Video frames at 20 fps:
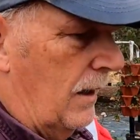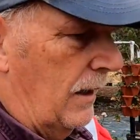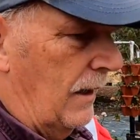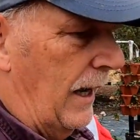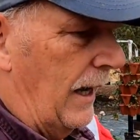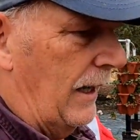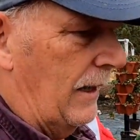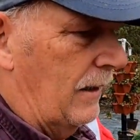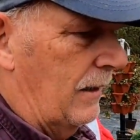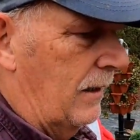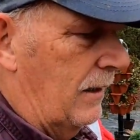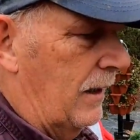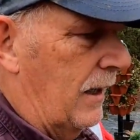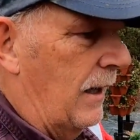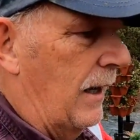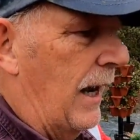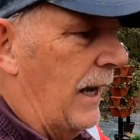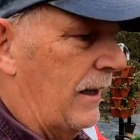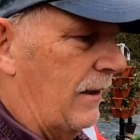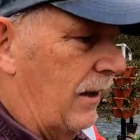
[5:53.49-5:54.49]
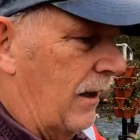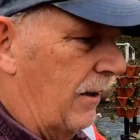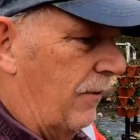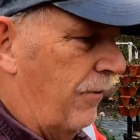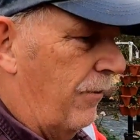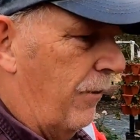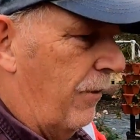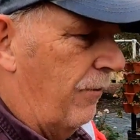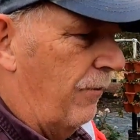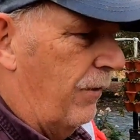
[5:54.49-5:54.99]
connect
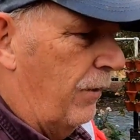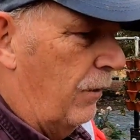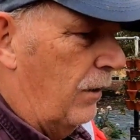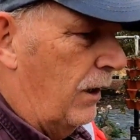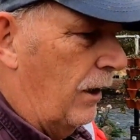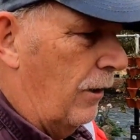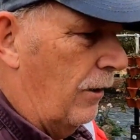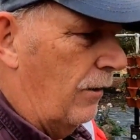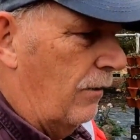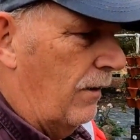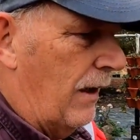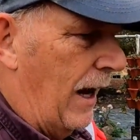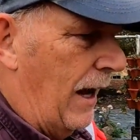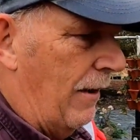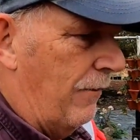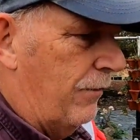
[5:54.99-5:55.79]
connecting for a few years